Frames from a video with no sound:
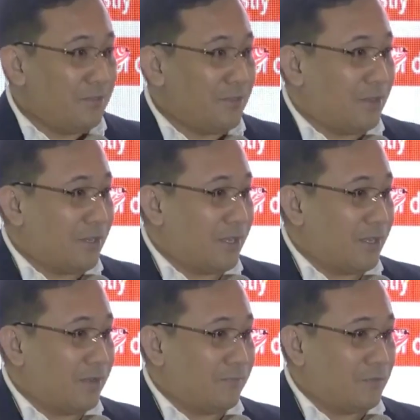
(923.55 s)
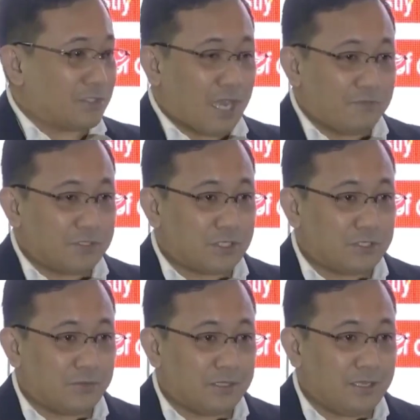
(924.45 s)
cyber
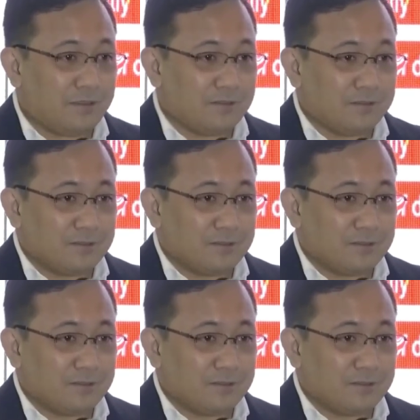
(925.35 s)
security